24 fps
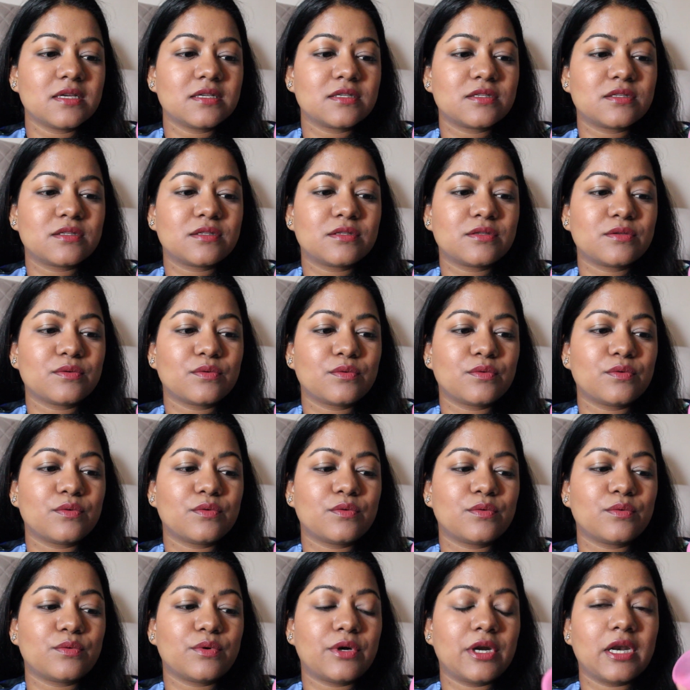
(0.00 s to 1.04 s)

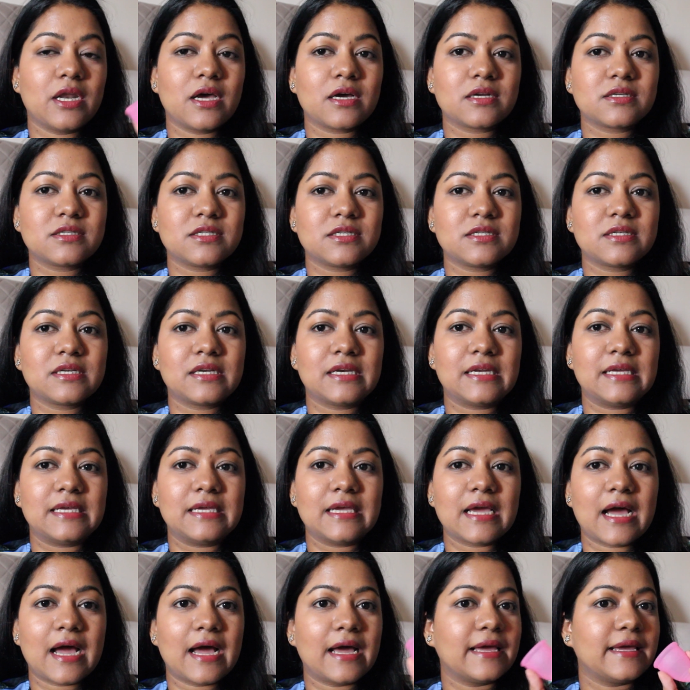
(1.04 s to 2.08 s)
So
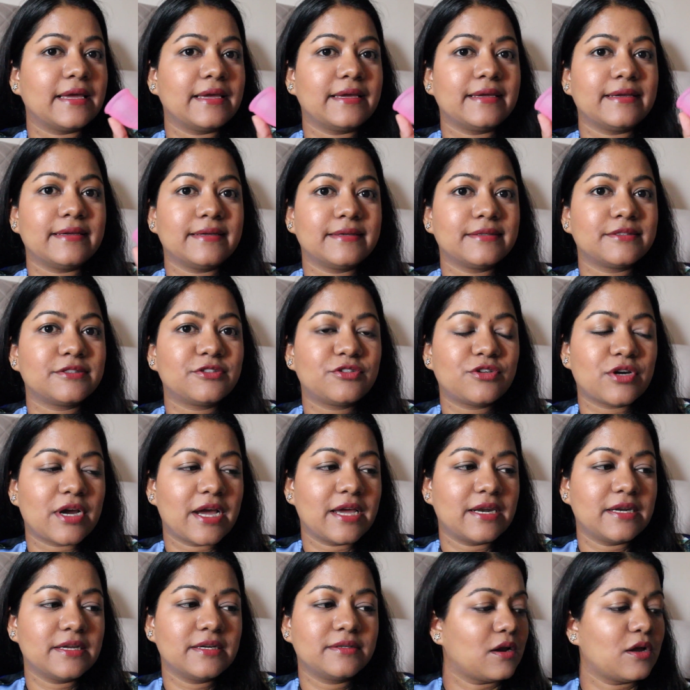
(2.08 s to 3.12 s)
reluctantly I
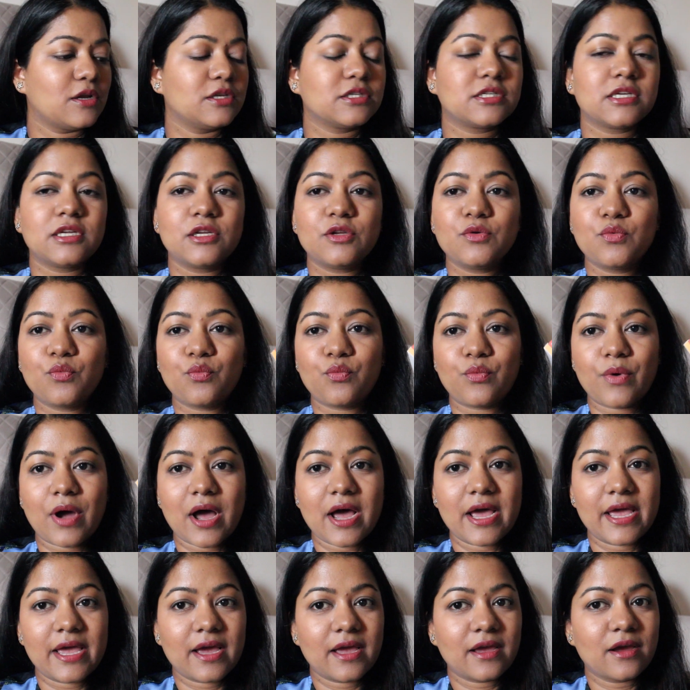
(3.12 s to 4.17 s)
tried it. Now I'll tell you
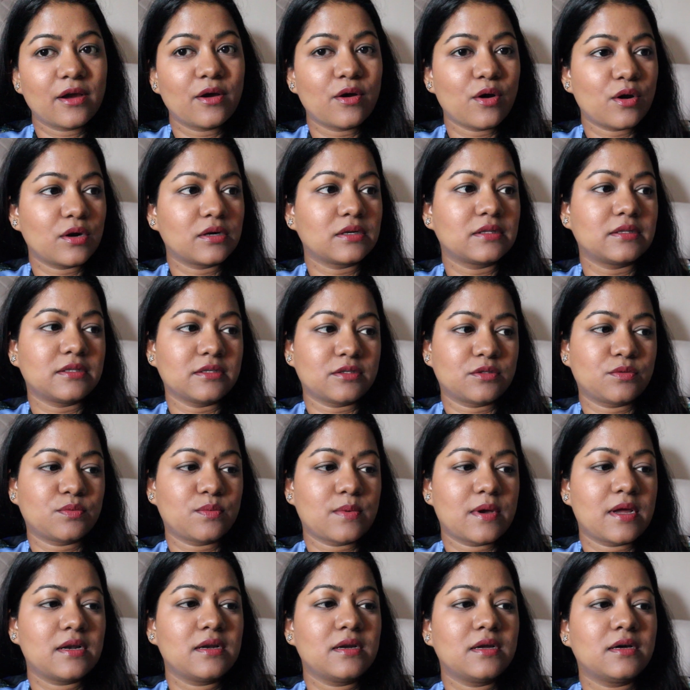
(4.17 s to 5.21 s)
why I got this
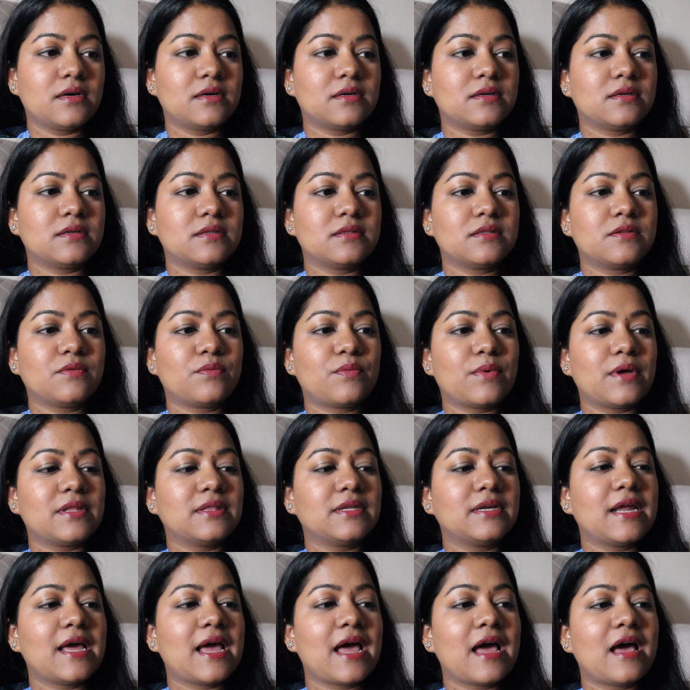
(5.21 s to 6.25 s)
one. The one
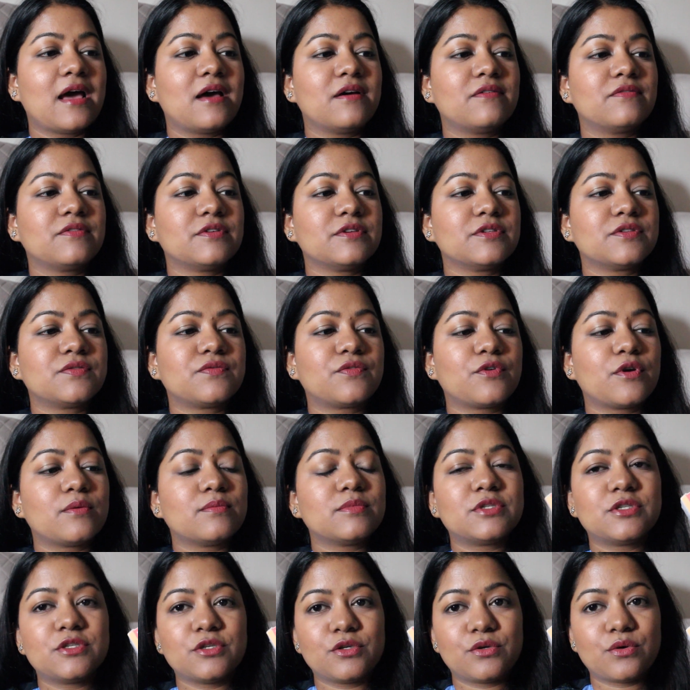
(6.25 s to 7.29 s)
that I have is from
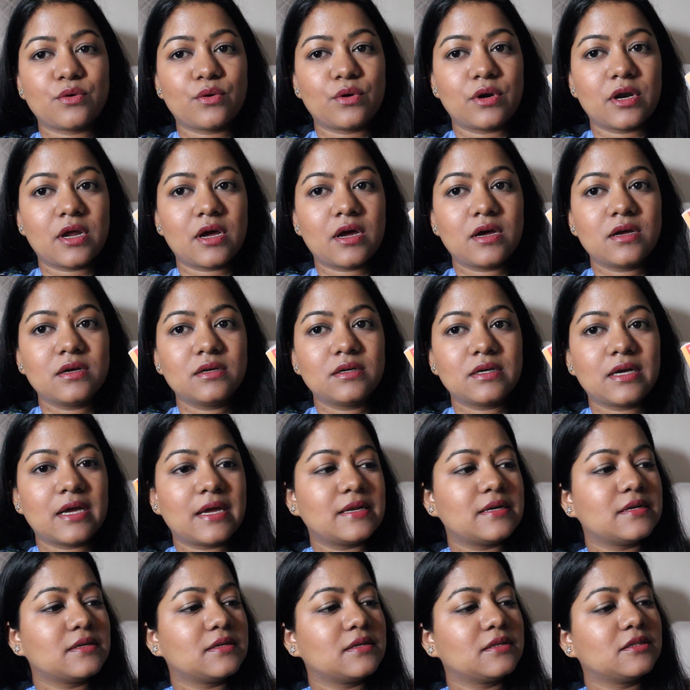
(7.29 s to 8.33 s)
Sirona,
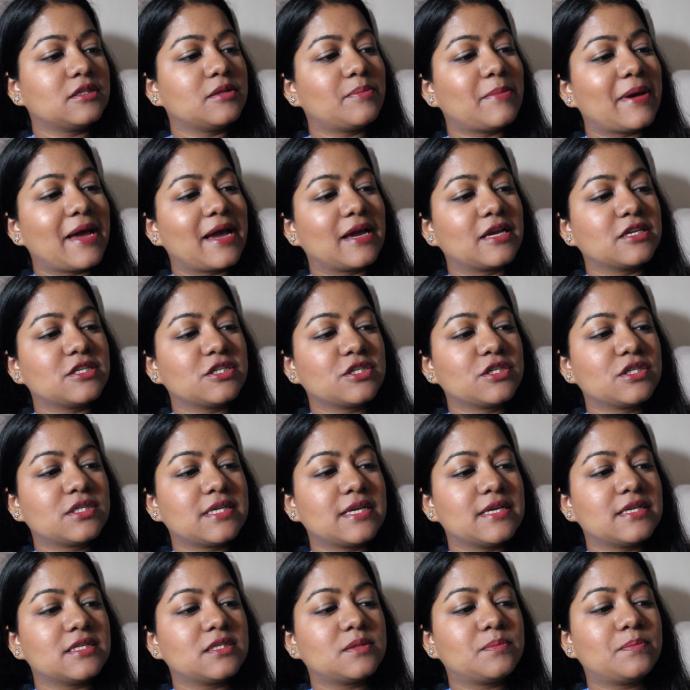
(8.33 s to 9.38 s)
and the packaging
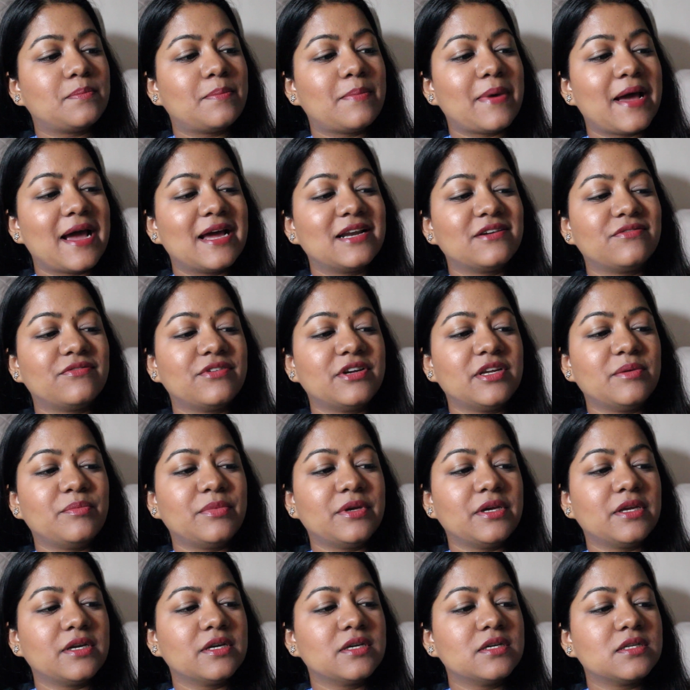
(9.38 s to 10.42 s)
says pad free
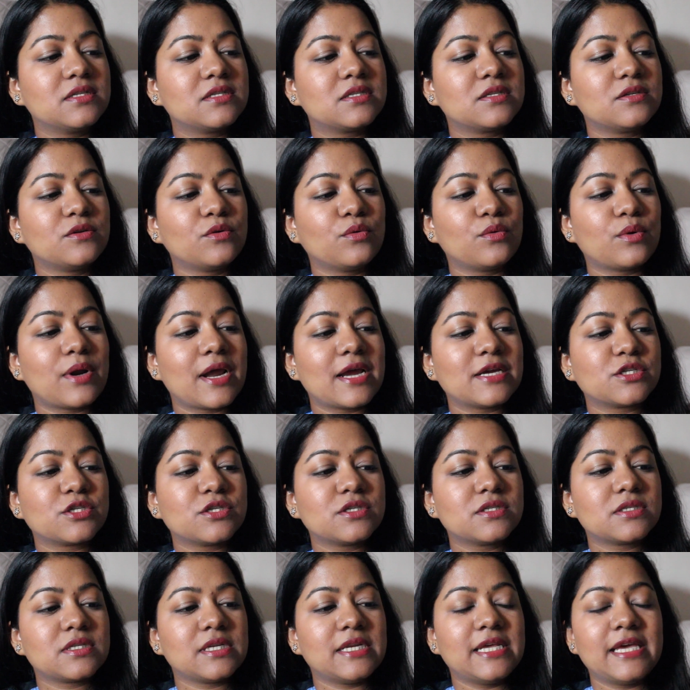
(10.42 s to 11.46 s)
periods, no
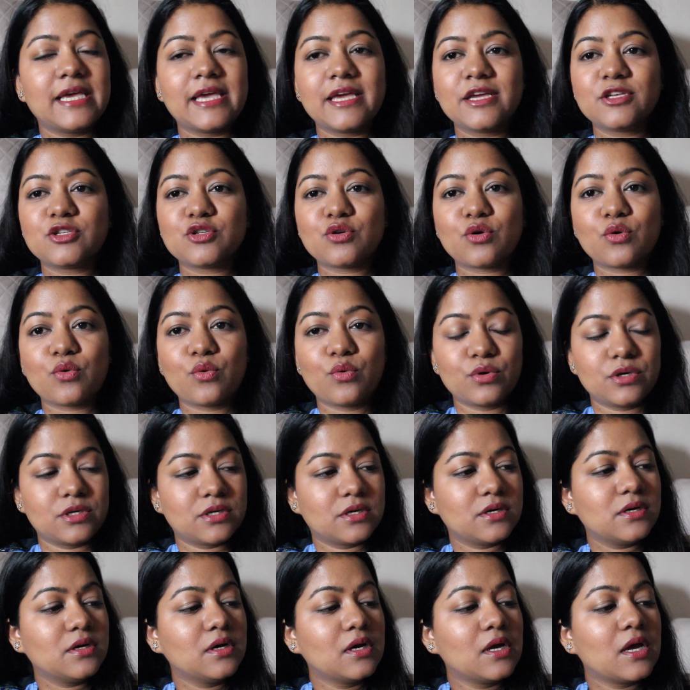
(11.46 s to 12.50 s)
rashes, leakage or
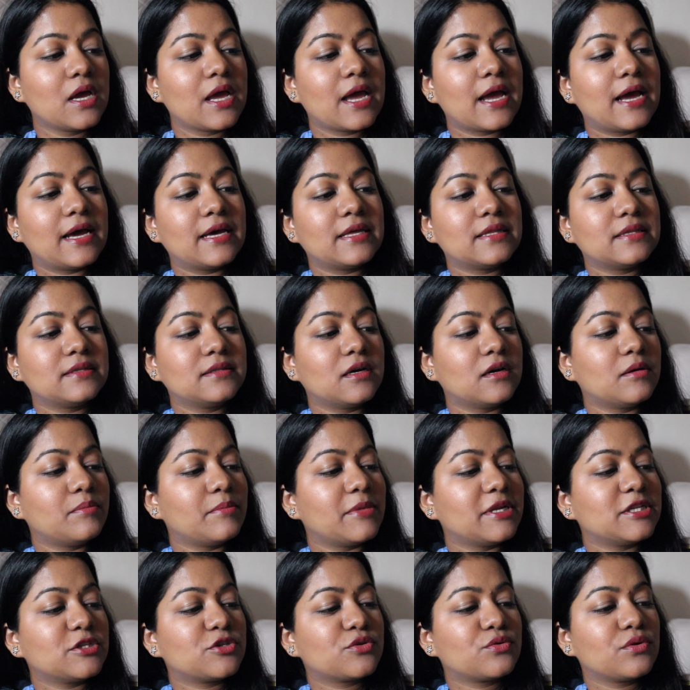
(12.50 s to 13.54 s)
odor, and a
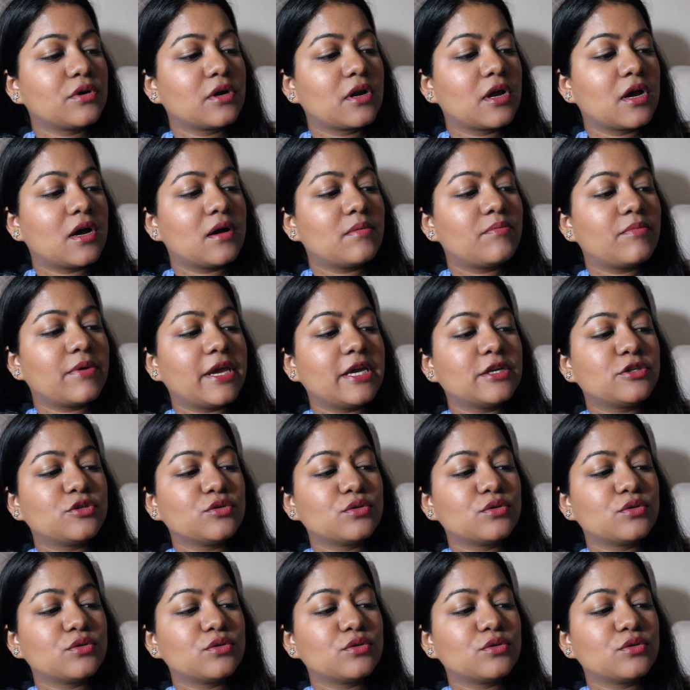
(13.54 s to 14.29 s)
menstrual cup, 8